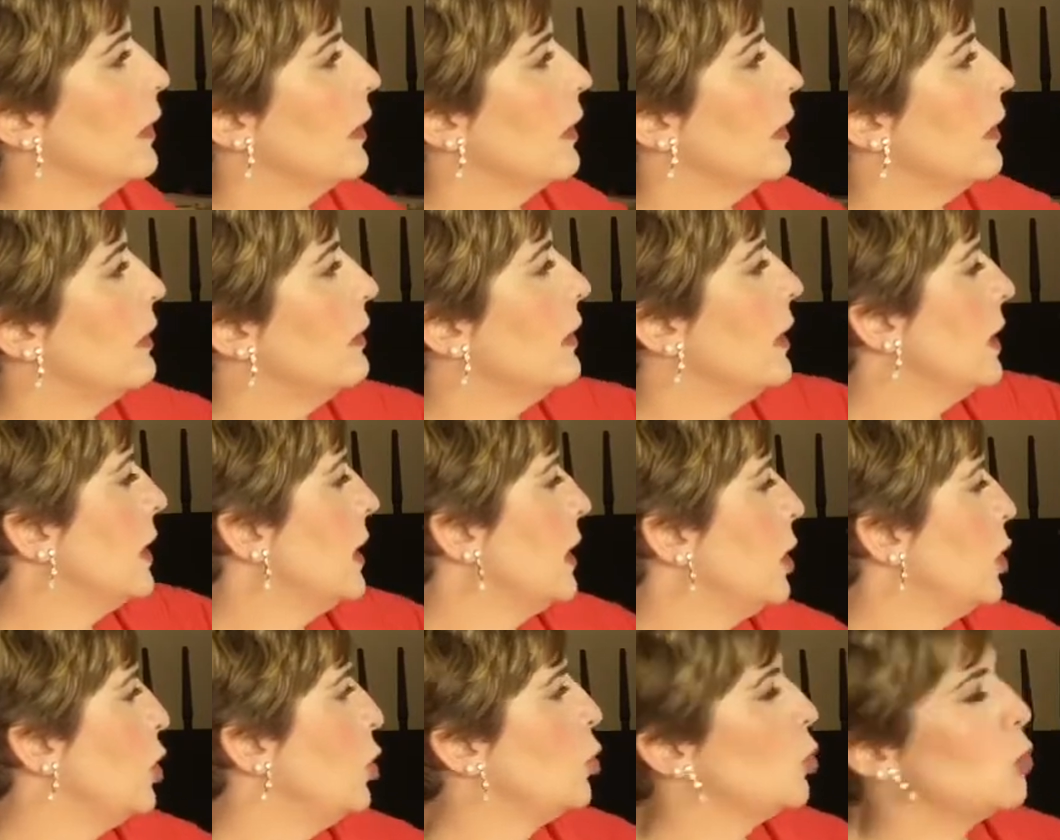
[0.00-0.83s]
This is
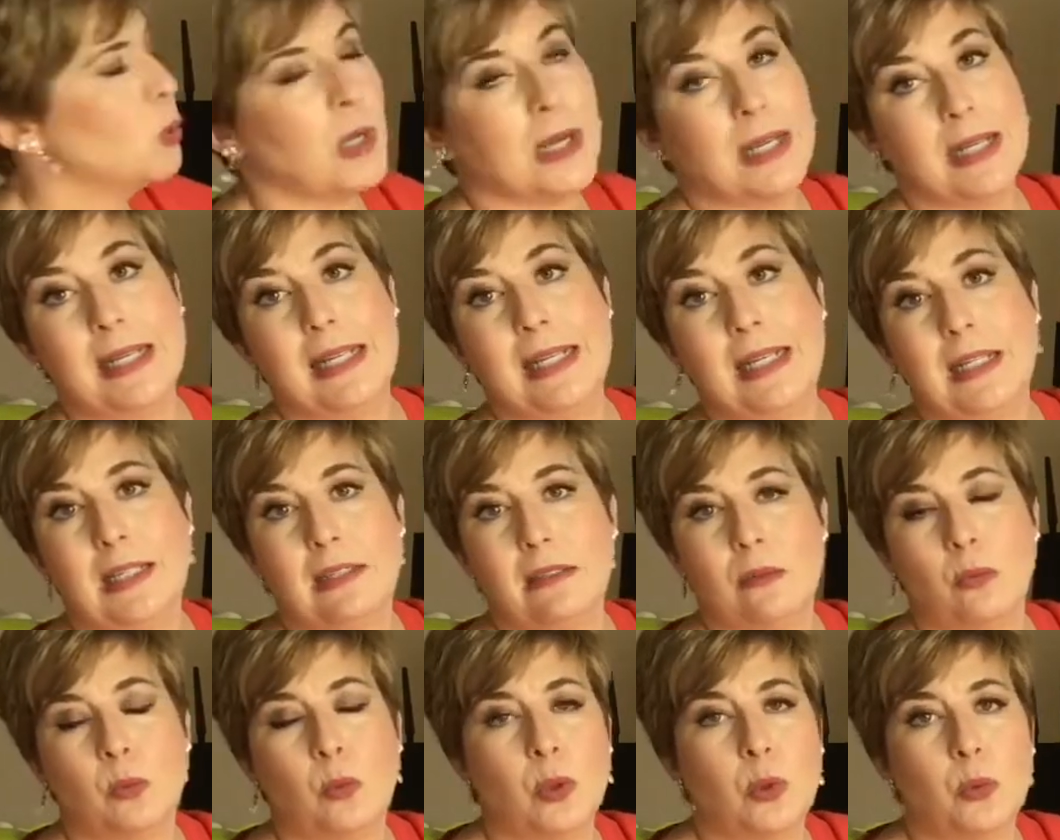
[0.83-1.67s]
usually
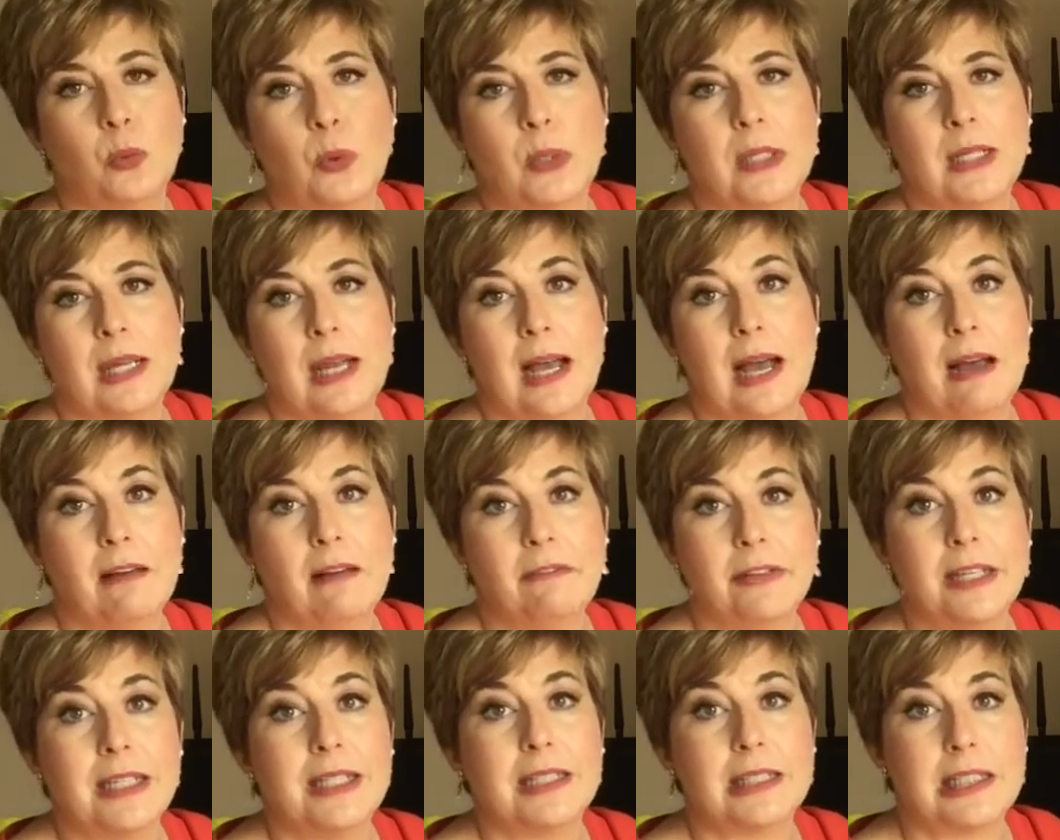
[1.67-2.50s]
what we have
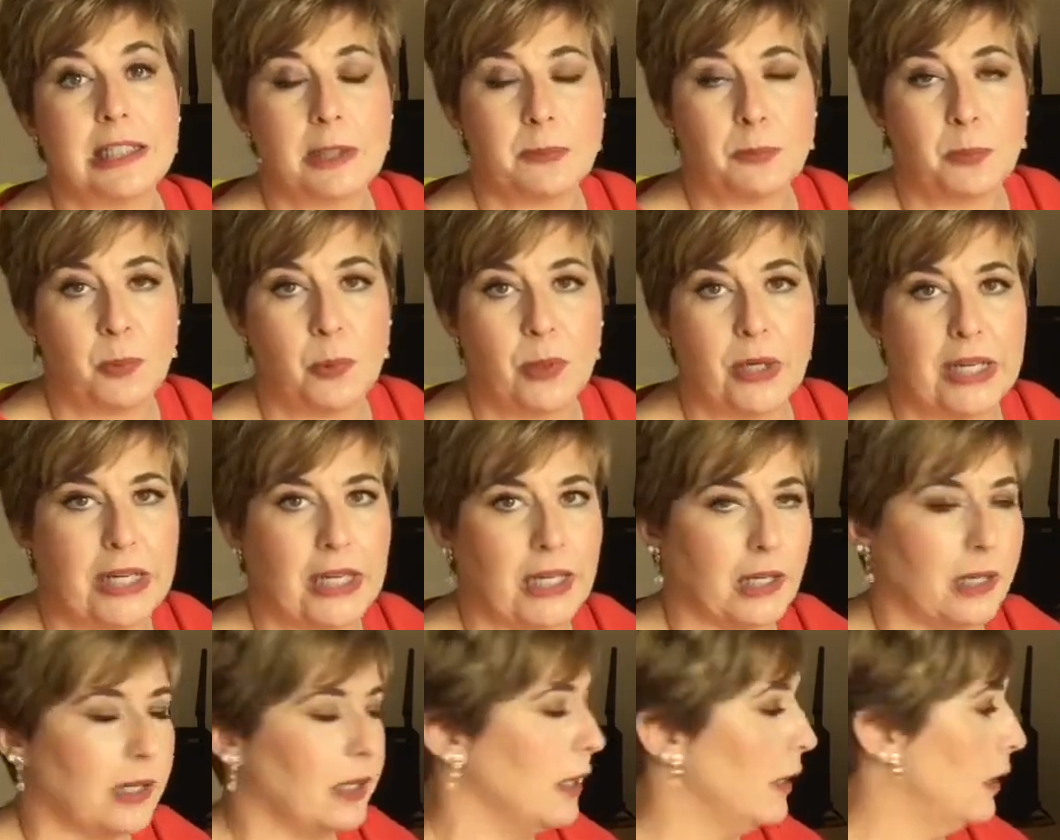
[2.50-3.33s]
in spring.